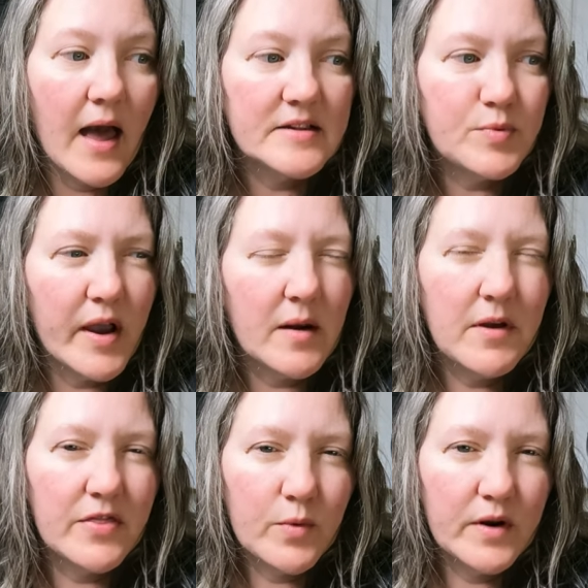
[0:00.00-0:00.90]
It's probably going to
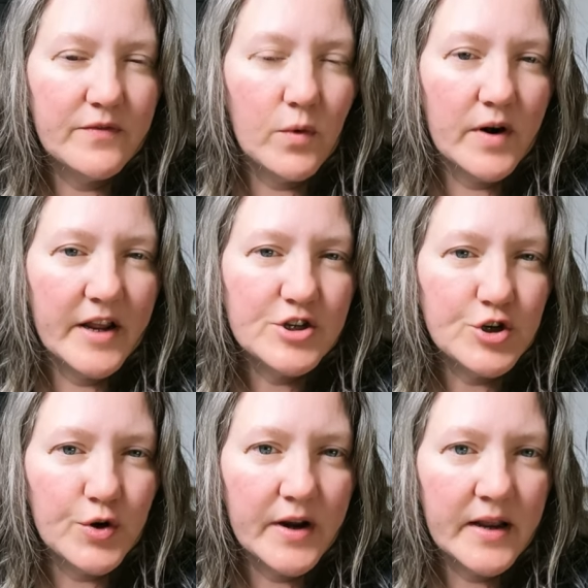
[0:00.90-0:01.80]
be a 3 to 4 day
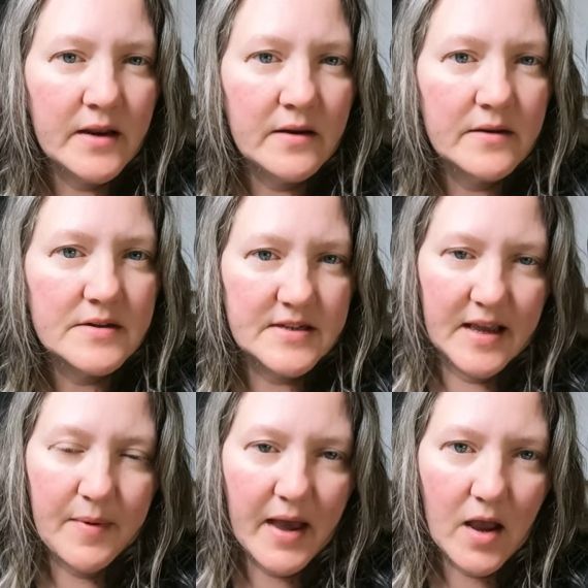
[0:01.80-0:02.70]
journey to
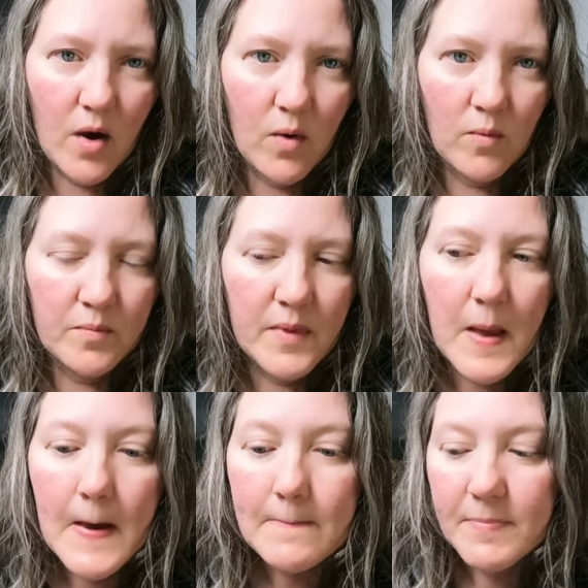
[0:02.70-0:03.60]
get back home,
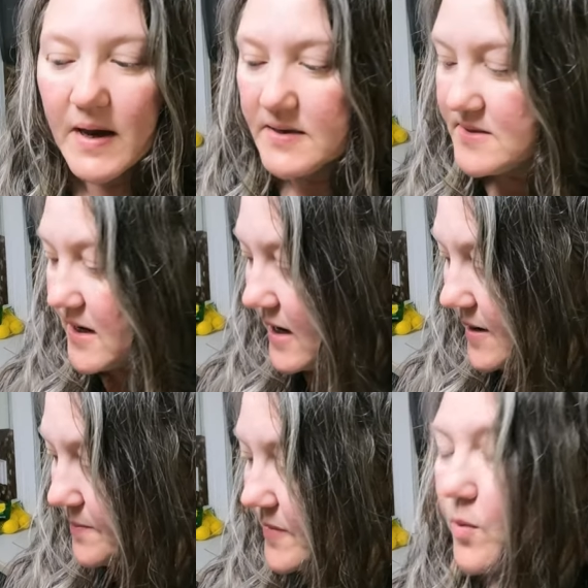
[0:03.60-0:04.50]
but
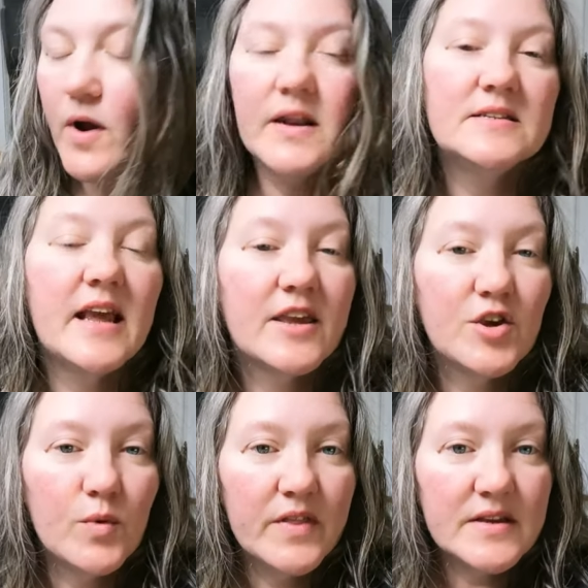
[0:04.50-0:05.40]
we're going to take
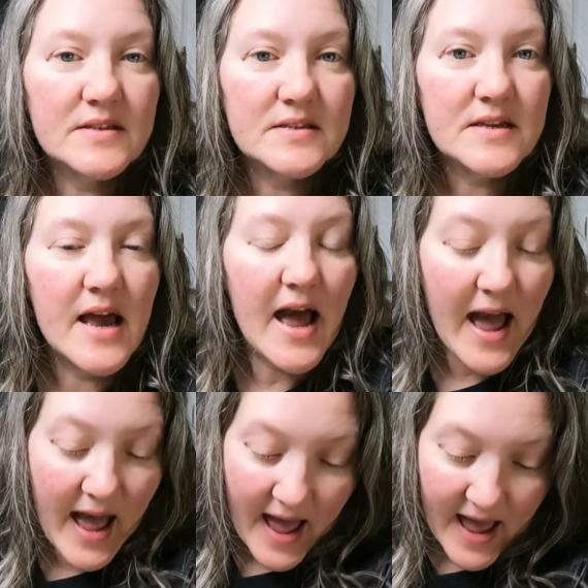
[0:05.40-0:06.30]
you with us.
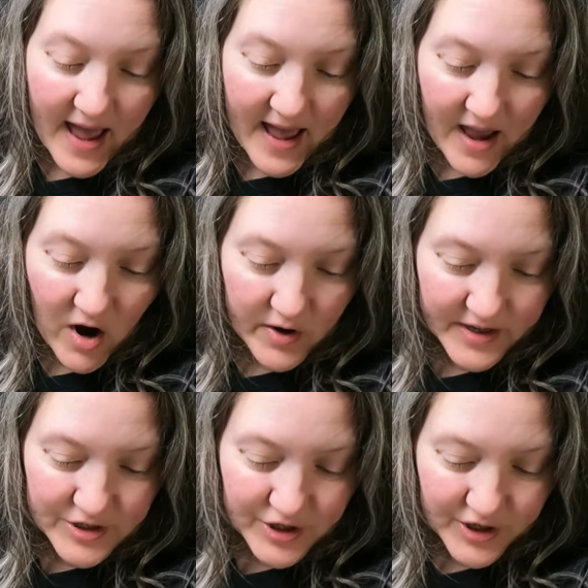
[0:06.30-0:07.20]
I
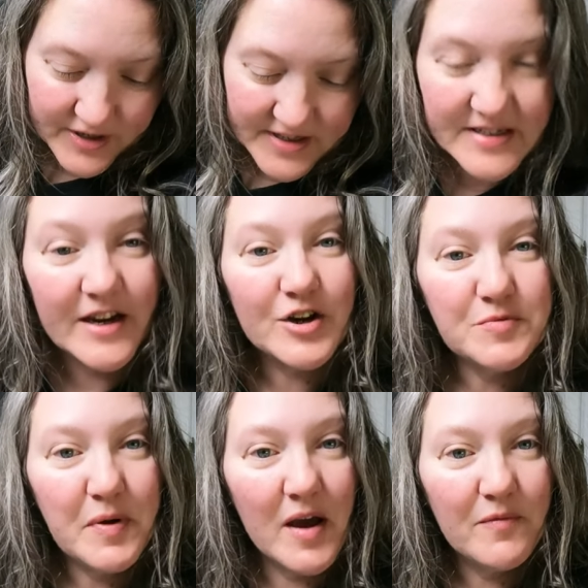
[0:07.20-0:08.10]
already took the
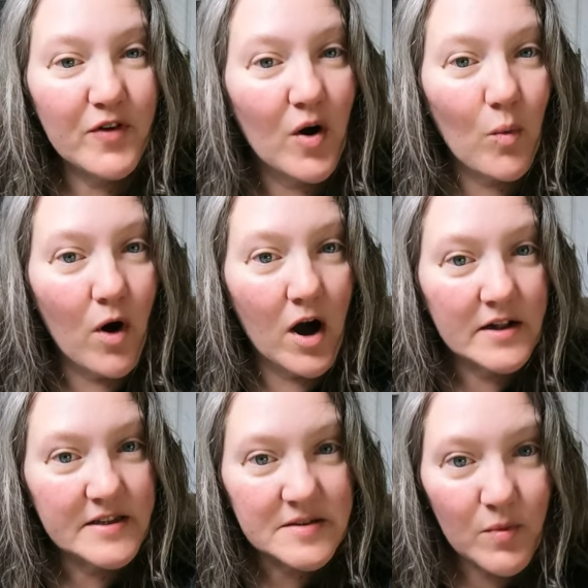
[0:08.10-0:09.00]
Snickers pup for a
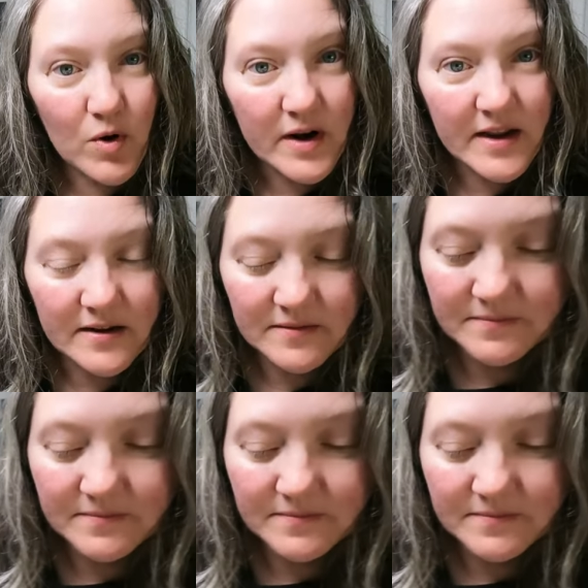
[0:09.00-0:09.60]
walk this morning,